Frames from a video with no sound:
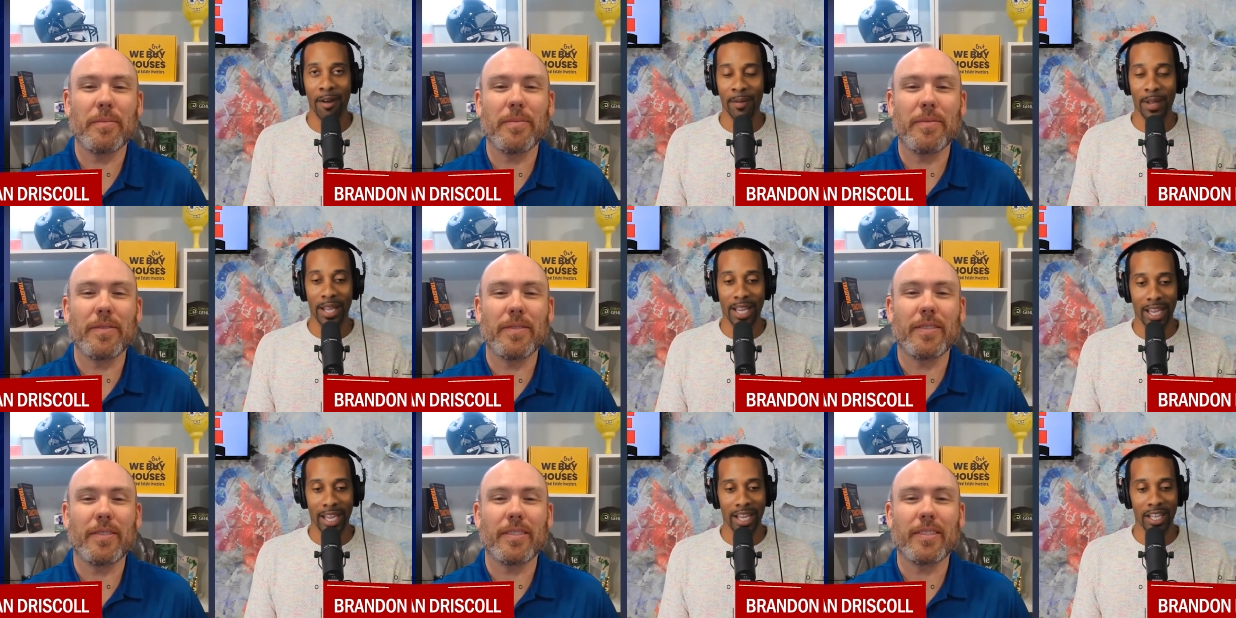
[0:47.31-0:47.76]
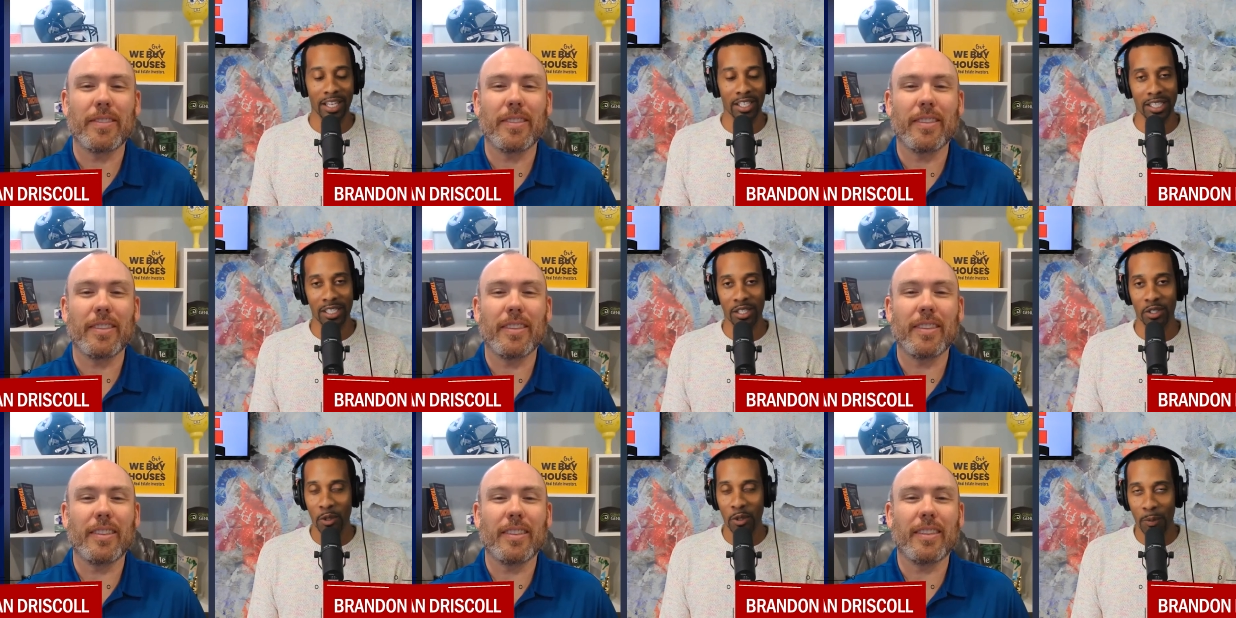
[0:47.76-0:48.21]
Speaker 1: And
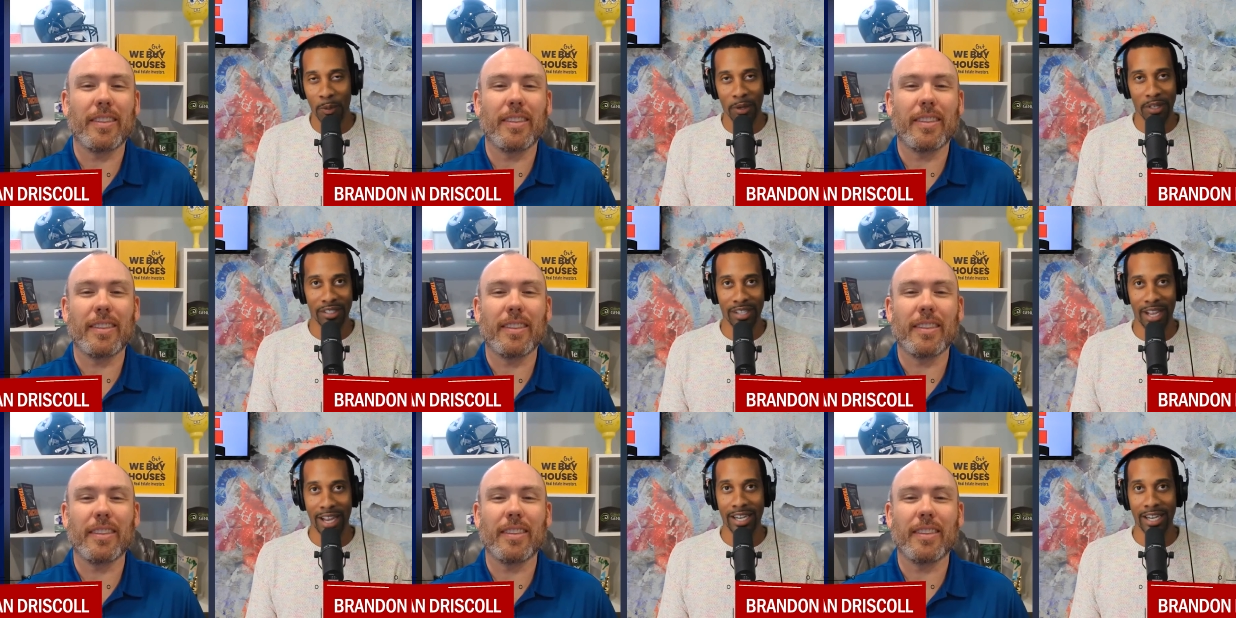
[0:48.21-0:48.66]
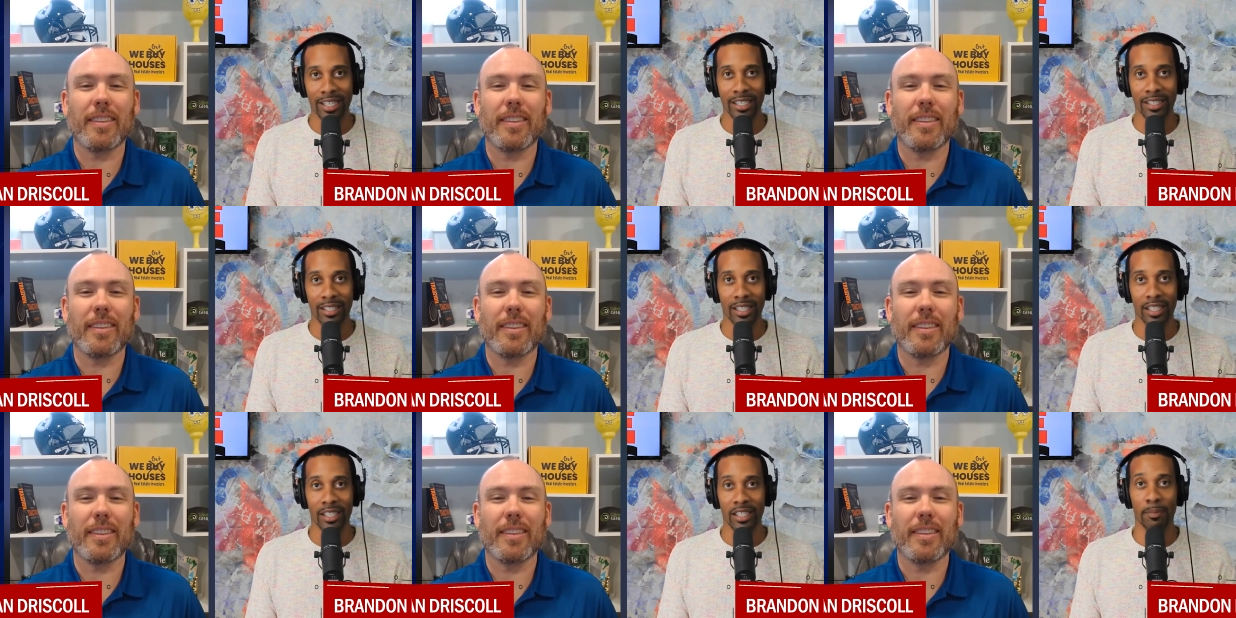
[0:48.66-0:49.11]
it's super exciting
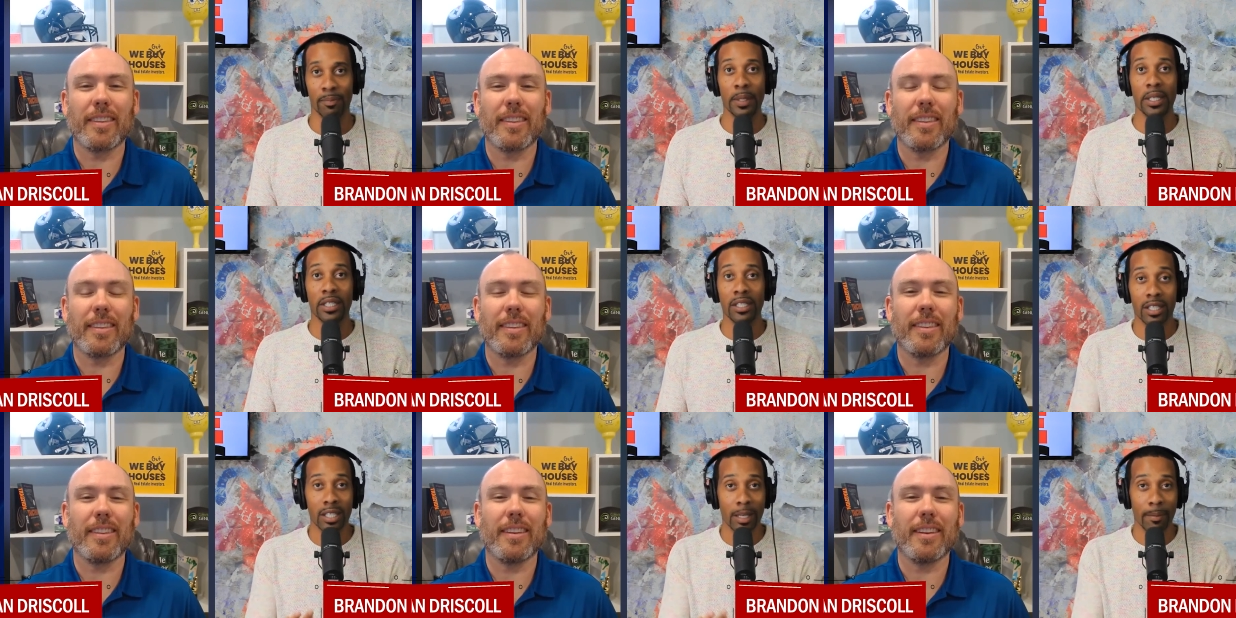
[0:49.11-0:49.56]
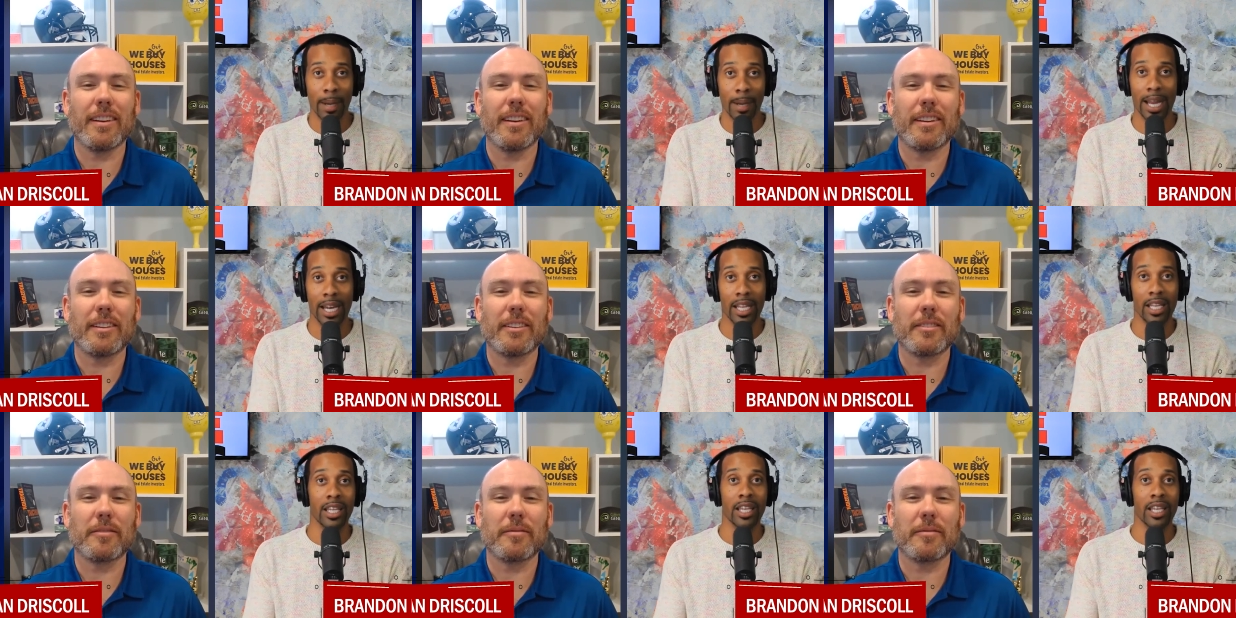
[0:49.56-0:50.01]
to speak to
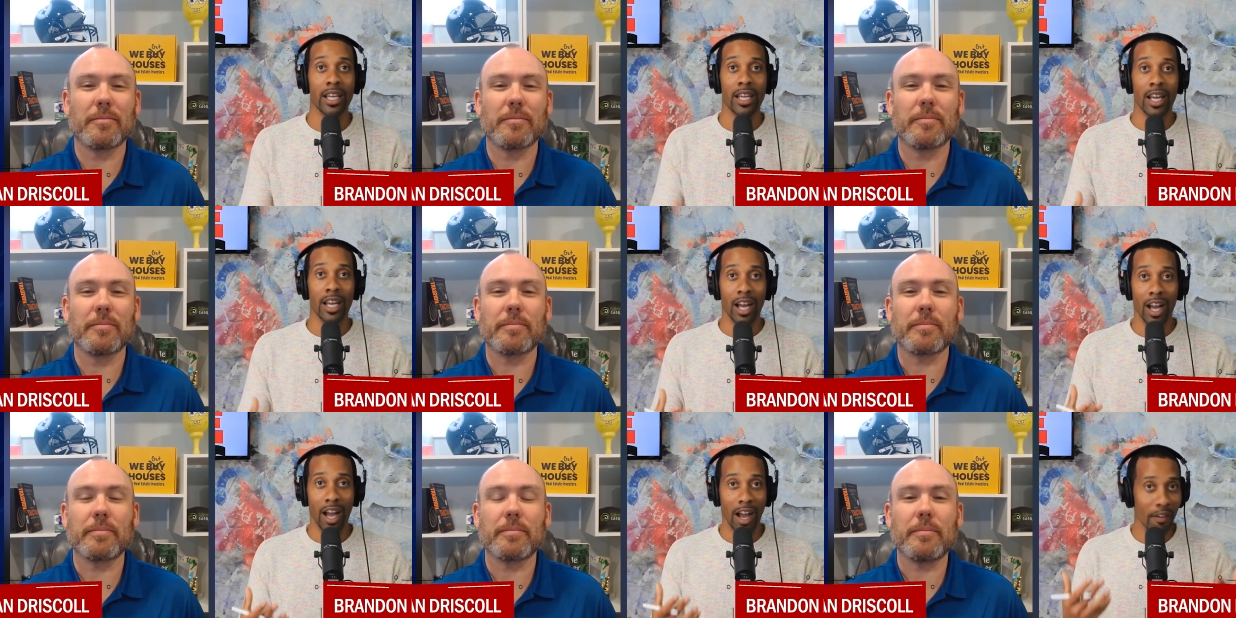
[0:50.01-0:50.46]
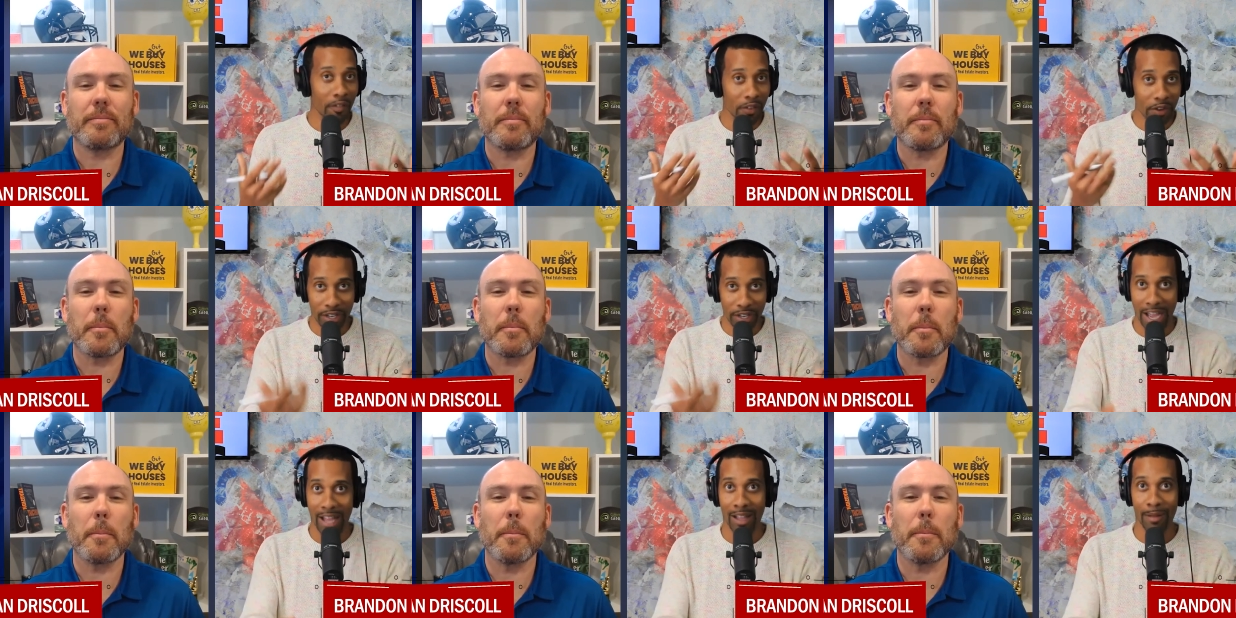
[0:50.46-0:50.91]
somebody of your
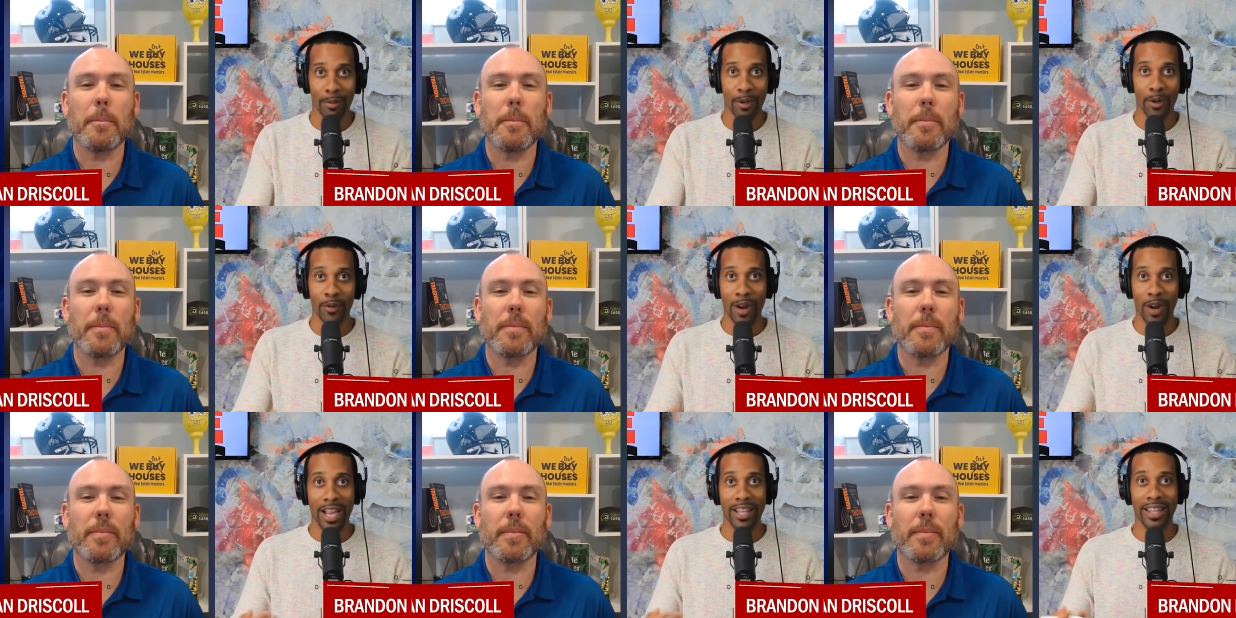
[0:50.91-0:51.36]
caliber, right?